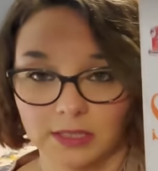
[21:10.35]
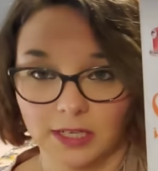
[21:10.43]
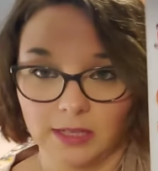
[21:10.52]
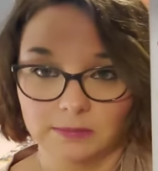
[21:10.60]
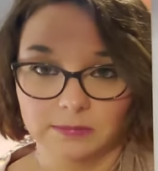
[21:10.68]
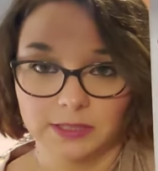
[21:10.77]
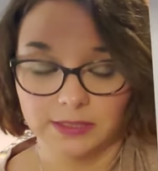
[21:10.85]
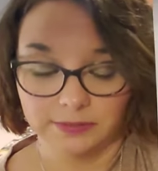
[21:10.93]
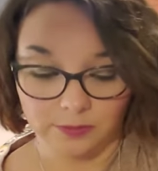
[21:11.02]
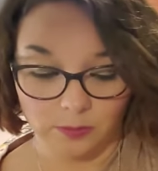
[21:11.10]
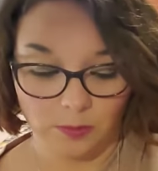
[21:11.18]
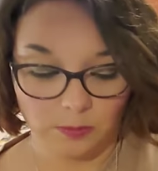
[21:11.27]
I'm ready
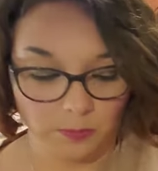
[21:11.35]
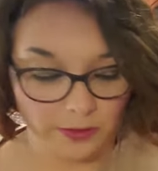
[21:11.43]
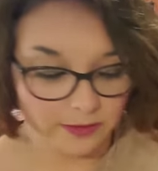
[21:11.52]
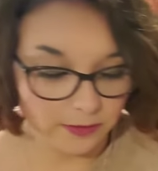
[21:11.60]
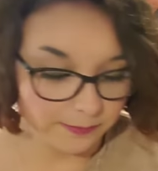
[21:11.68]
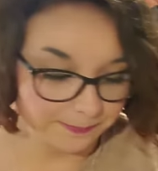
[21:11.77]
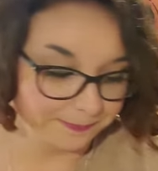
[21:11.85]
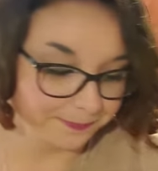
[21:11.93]
for warm weather.